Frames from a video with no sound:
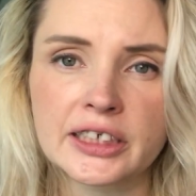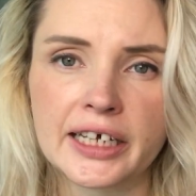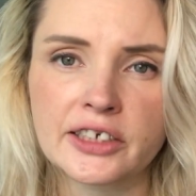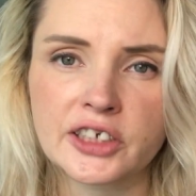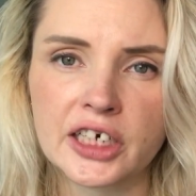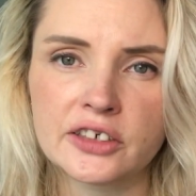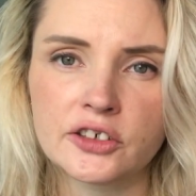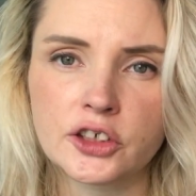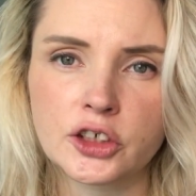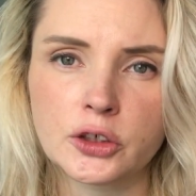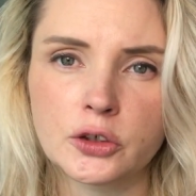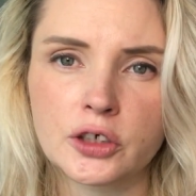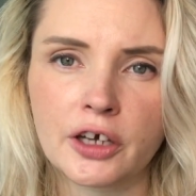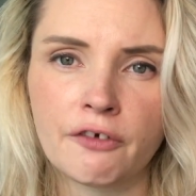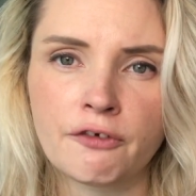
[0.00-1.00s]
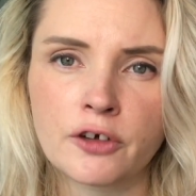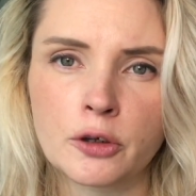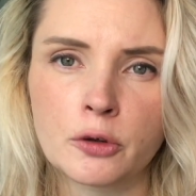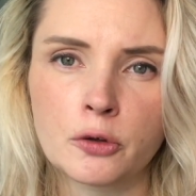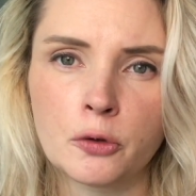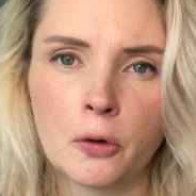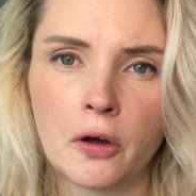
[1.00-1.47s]
They tend to give
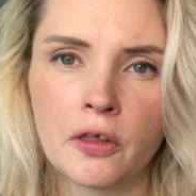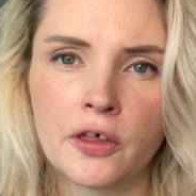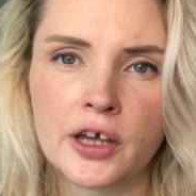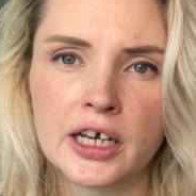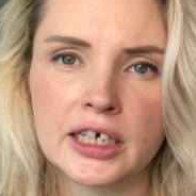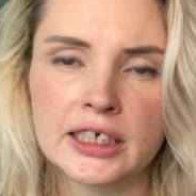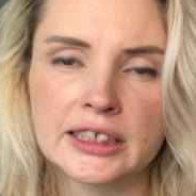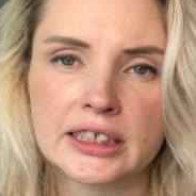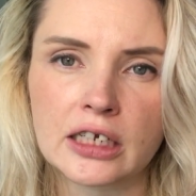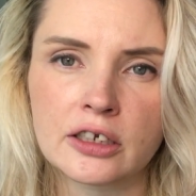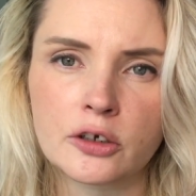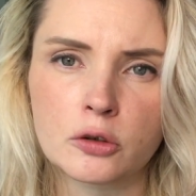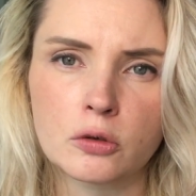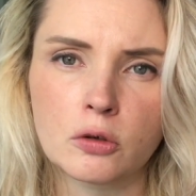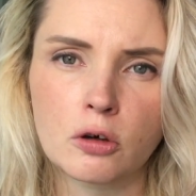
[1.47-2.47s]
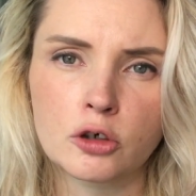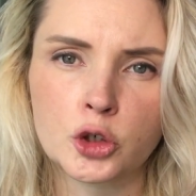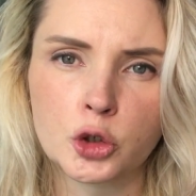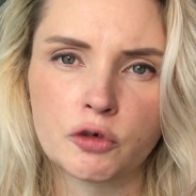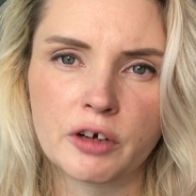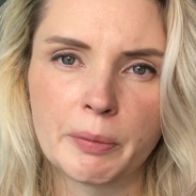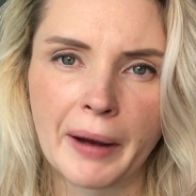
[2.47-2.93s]
you these little
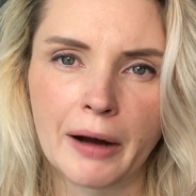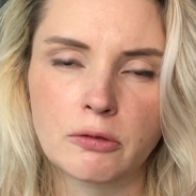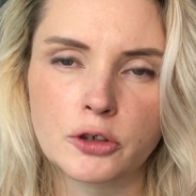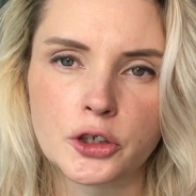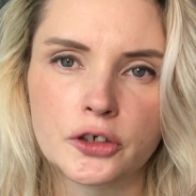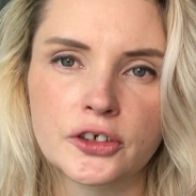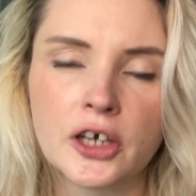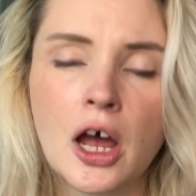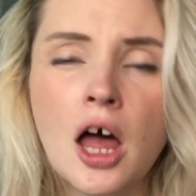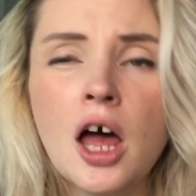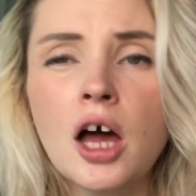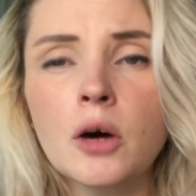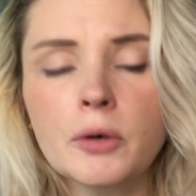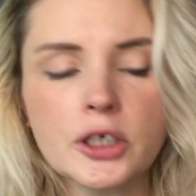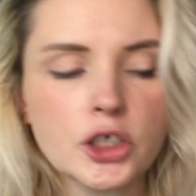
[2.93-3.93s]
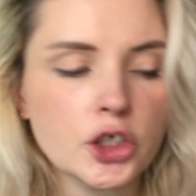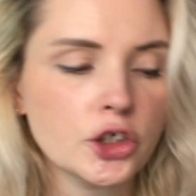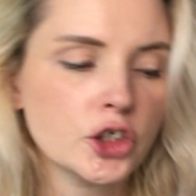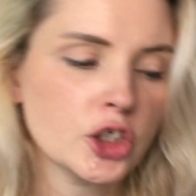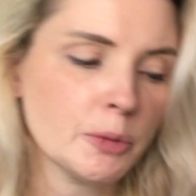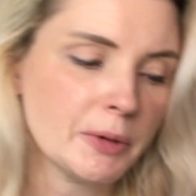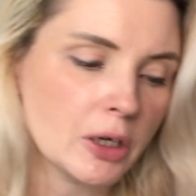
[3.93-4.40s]
jewelry pouches,
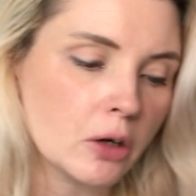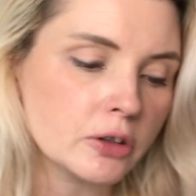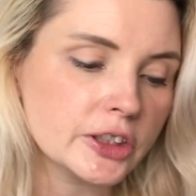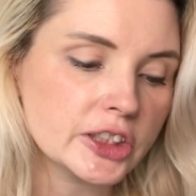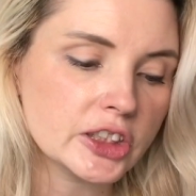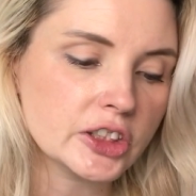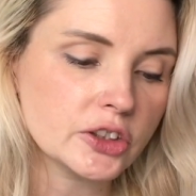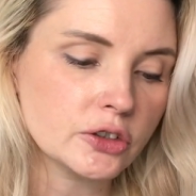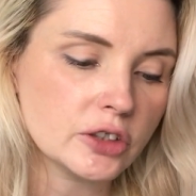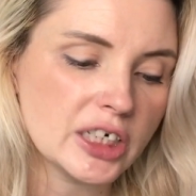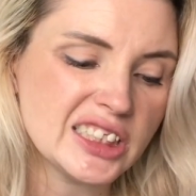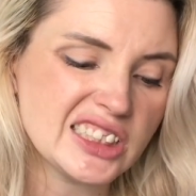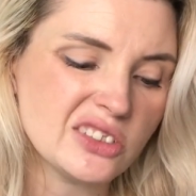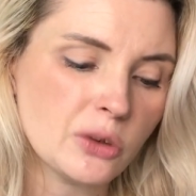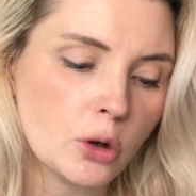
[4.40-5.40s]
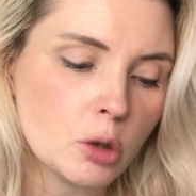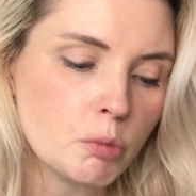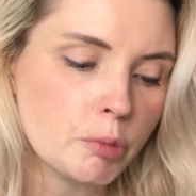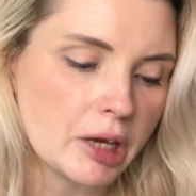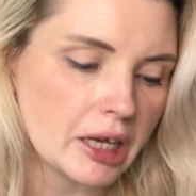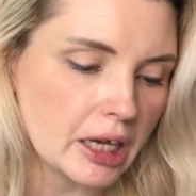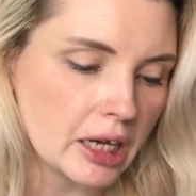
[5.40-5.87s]
which, to be honest, it's not a
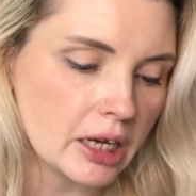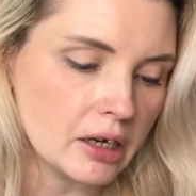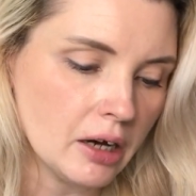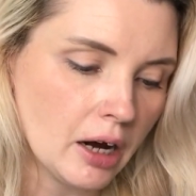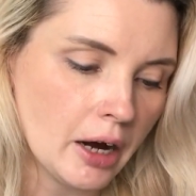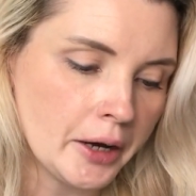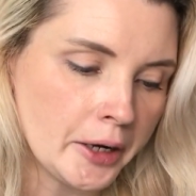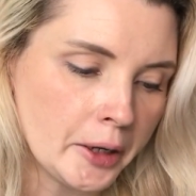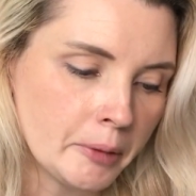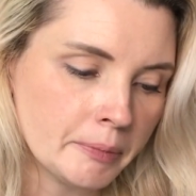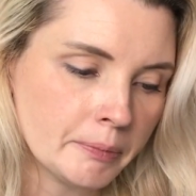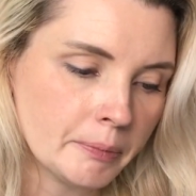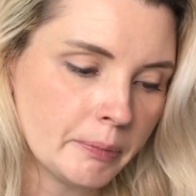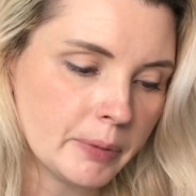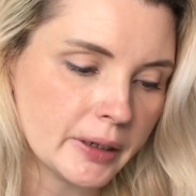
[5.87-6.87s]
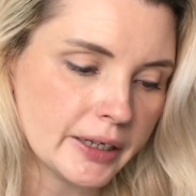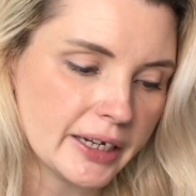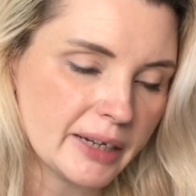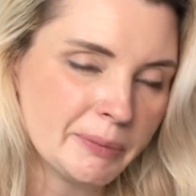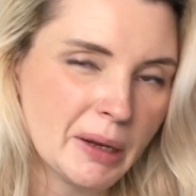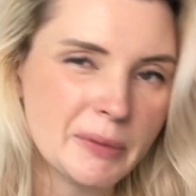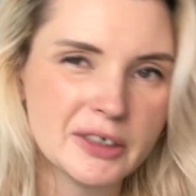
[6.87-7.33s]
biggie, but
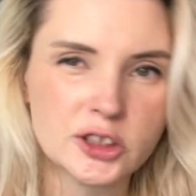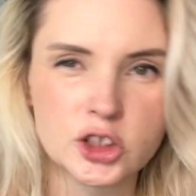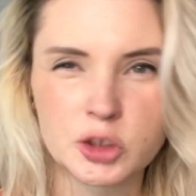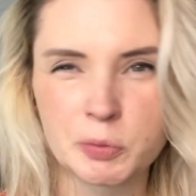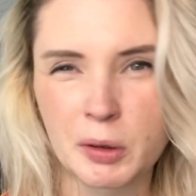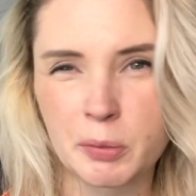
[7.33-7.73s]
maybe it's just my